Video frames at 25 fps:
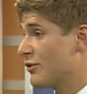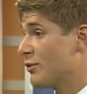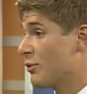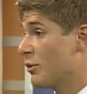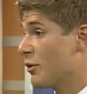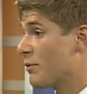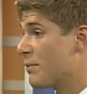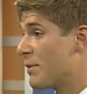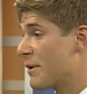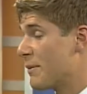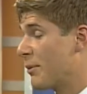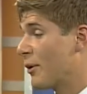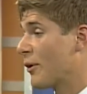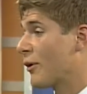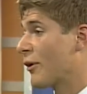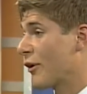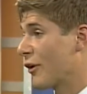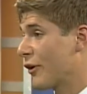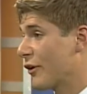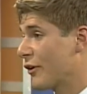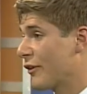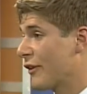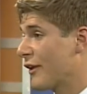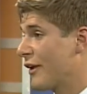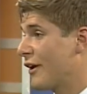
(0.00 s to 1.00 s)
mm. with people
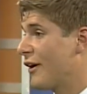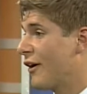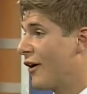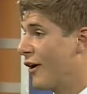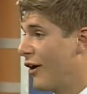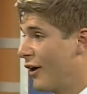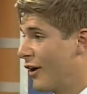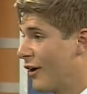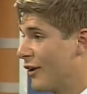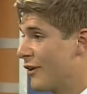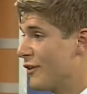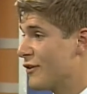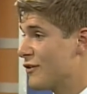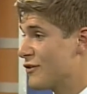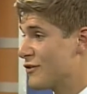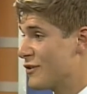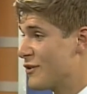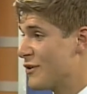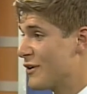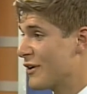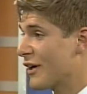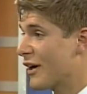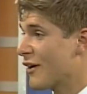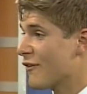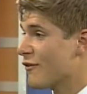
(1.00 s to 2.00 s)
currently on the
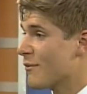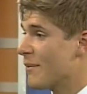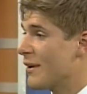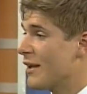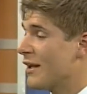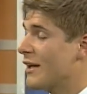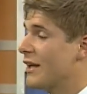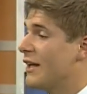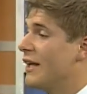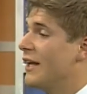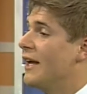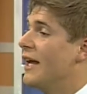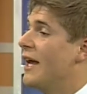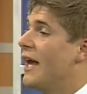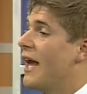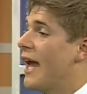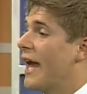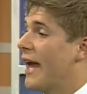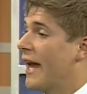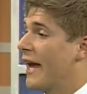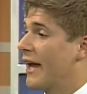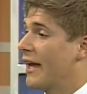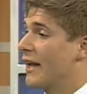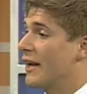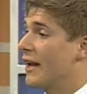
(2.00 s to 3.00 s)
student government. Okay.
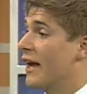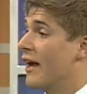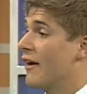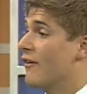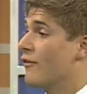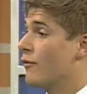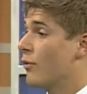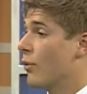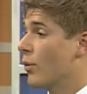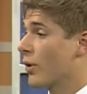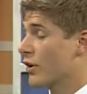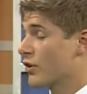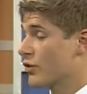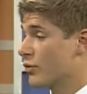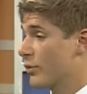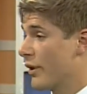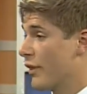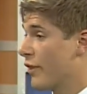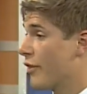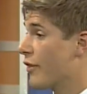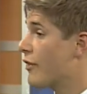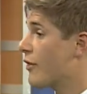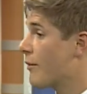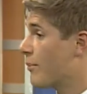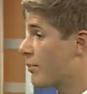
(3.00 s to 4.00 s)
And I've worked
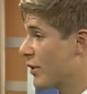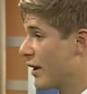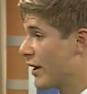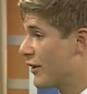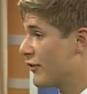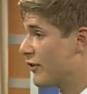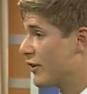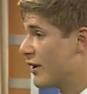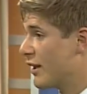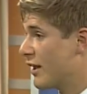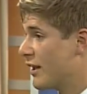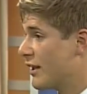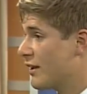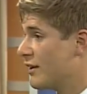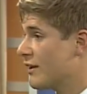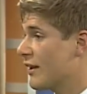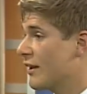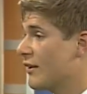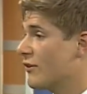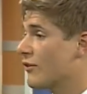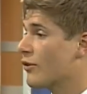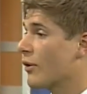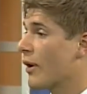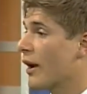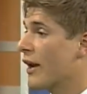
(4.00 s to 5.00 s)
with the president, mm. and
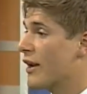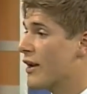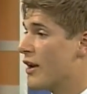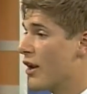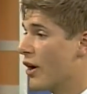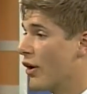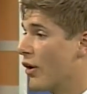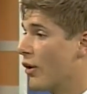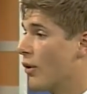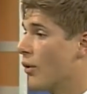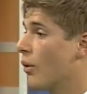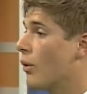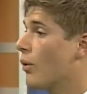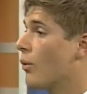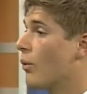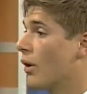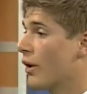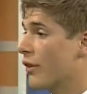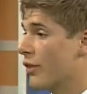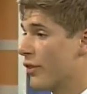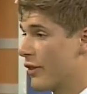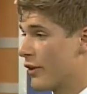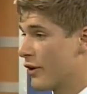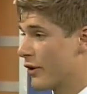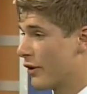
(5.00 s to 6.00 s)
hmm. so I know
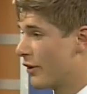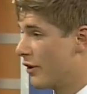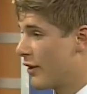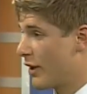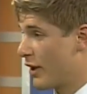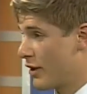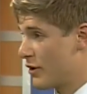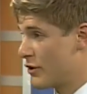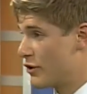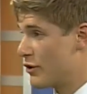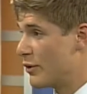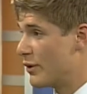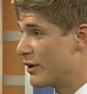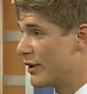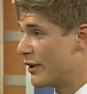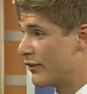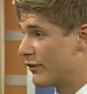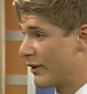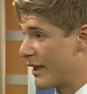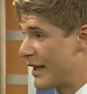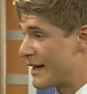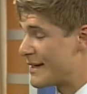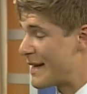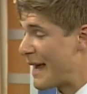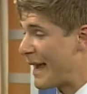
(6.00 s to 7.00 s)
what the duties
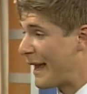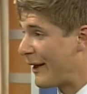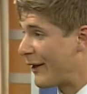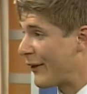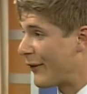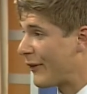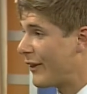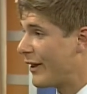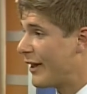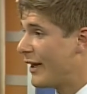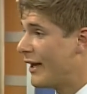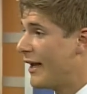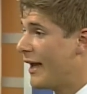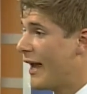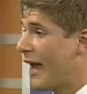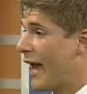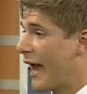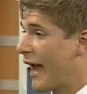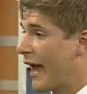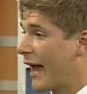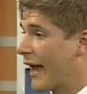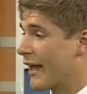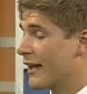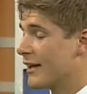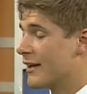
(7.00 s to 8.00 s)
entail.
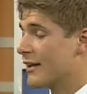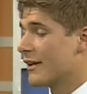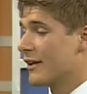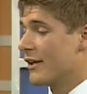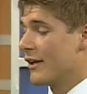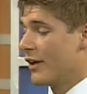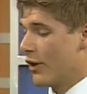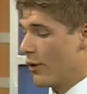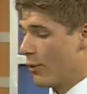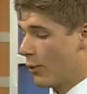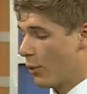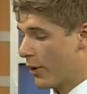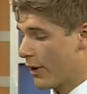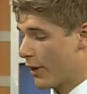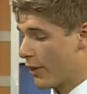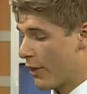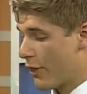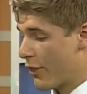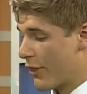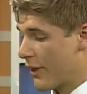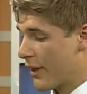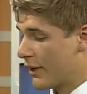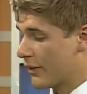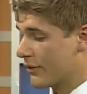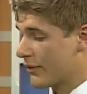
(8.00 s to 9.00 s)
And one of the
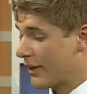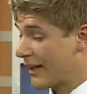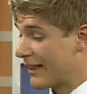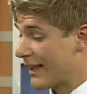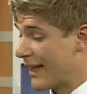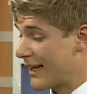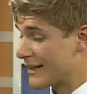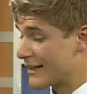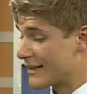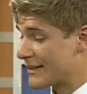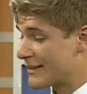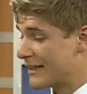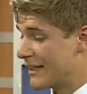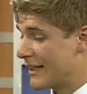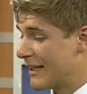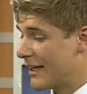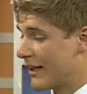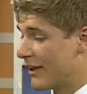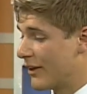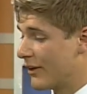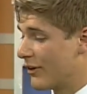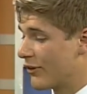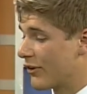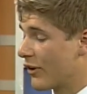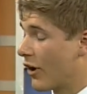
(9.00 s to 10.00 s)
things I'd like to see
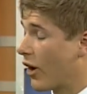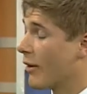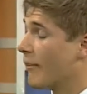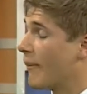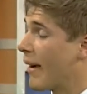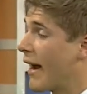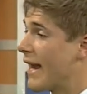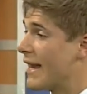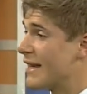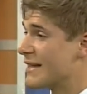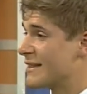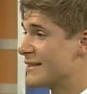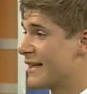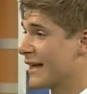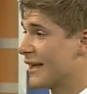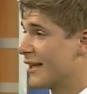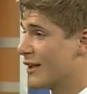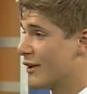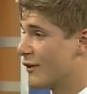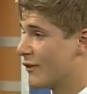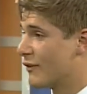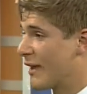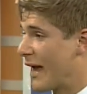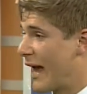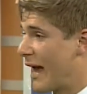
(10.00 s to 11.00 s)
is on my
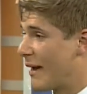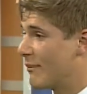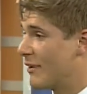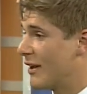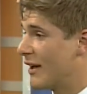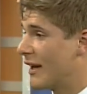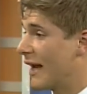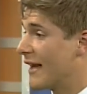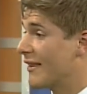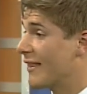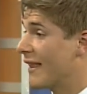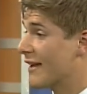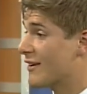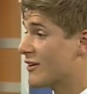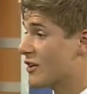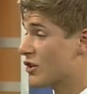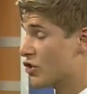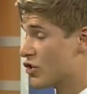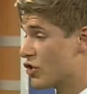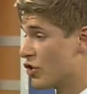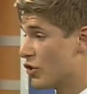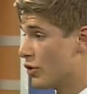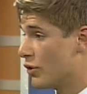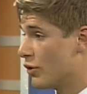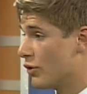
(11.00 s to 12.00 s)
executive cabinet, I'd like to
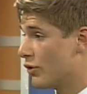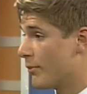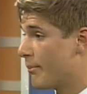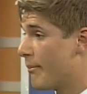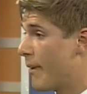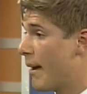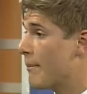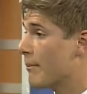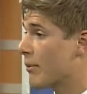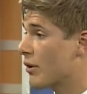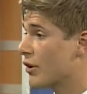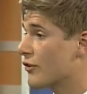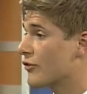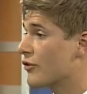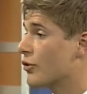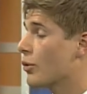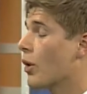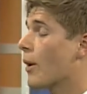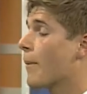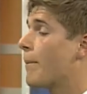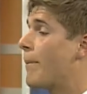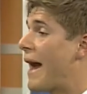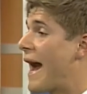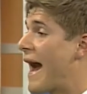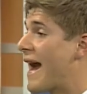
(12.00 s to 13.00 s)
choose members who
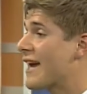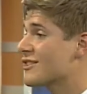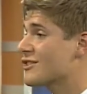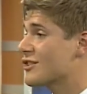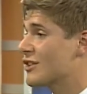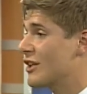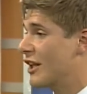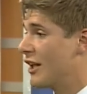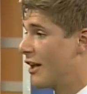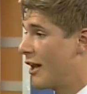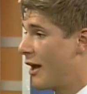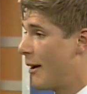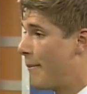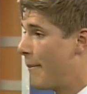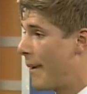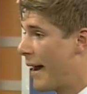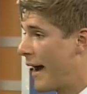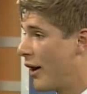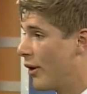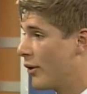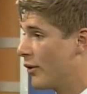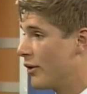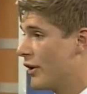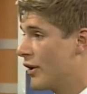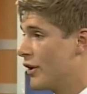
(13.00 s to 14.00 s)
are passionate
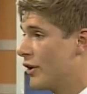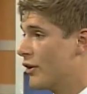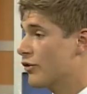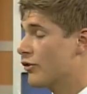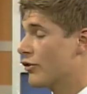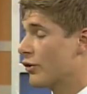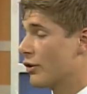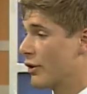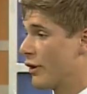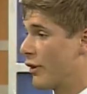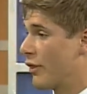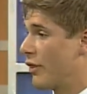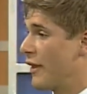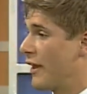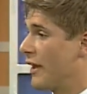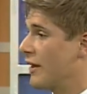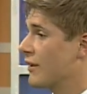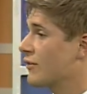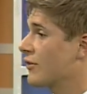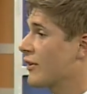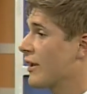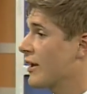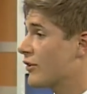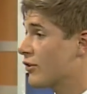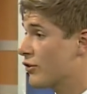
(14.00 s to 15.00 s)
about certain
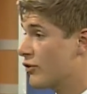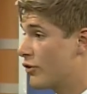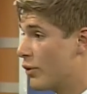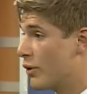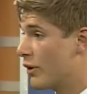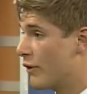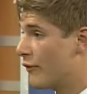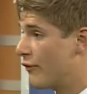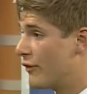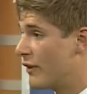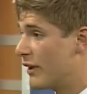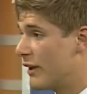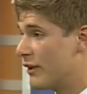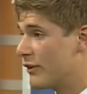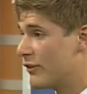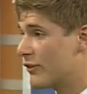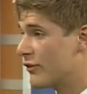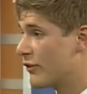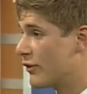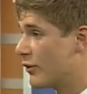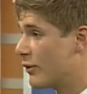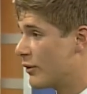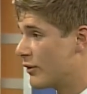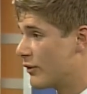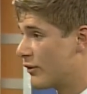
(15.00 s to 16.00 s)
things like okay. student fees,
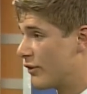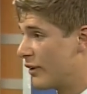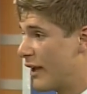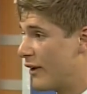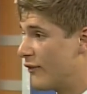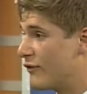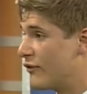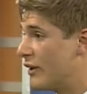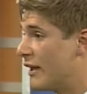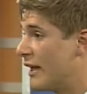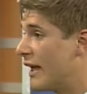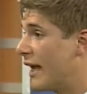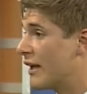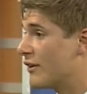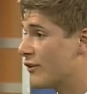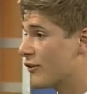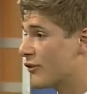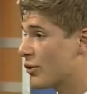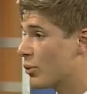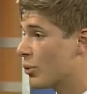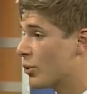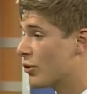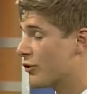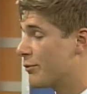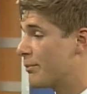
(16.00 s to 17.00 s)
student safety, and
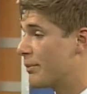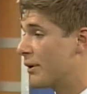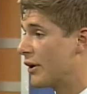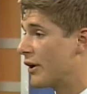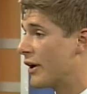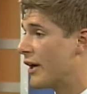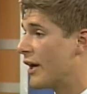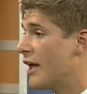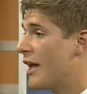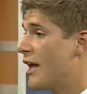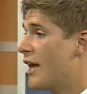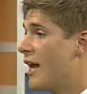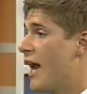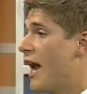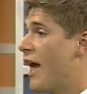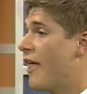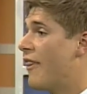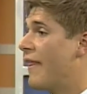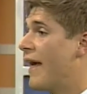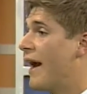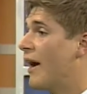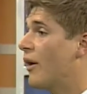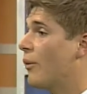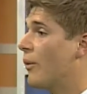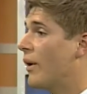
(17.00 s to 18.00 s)
school spirit. And
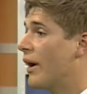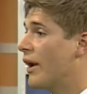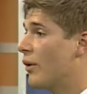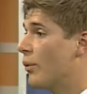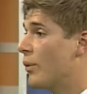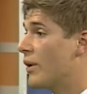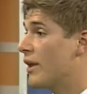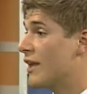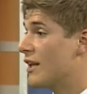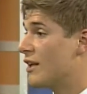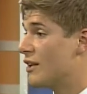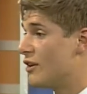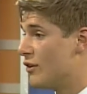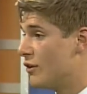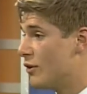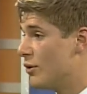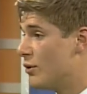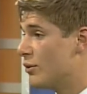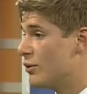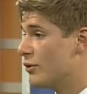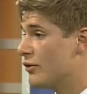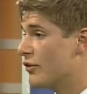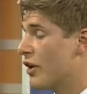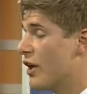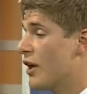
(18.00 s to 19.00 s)
that way we can
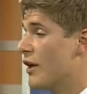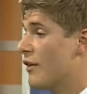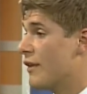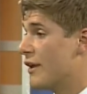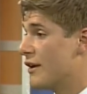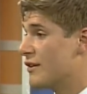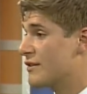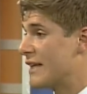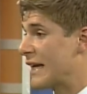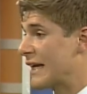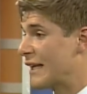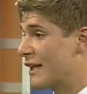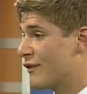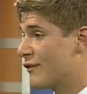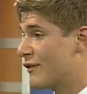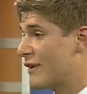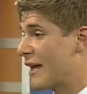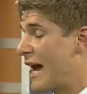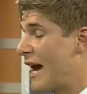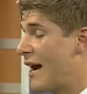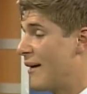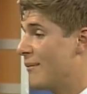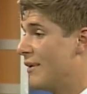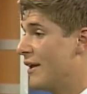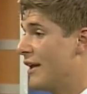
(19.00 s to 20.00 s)
use the executive
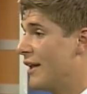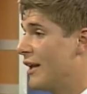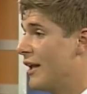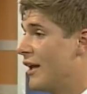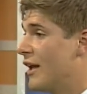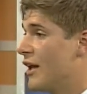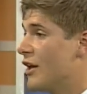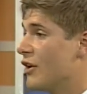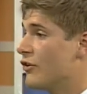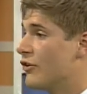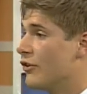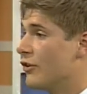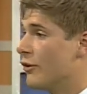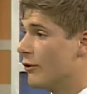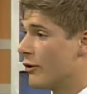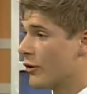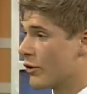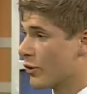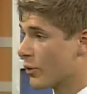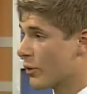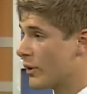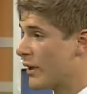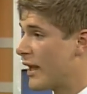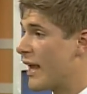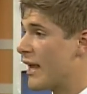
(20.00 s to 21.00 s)
cabinet to
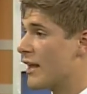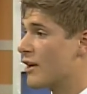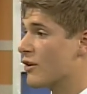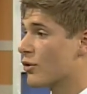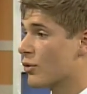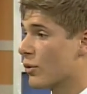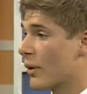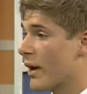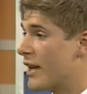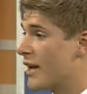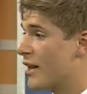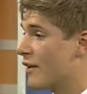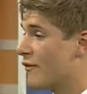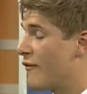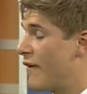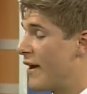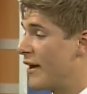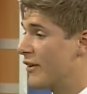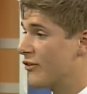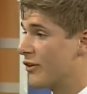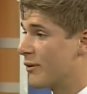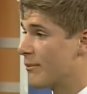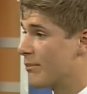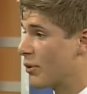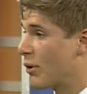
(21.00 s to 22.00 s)
create great
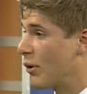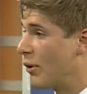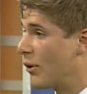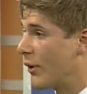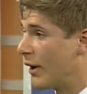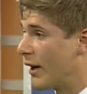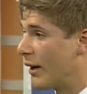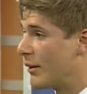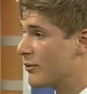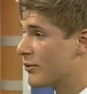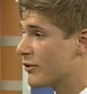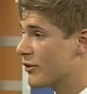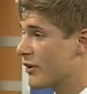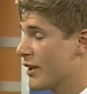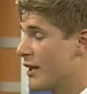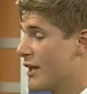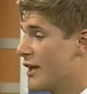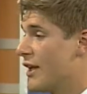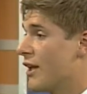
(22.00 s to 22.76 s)
events and programs.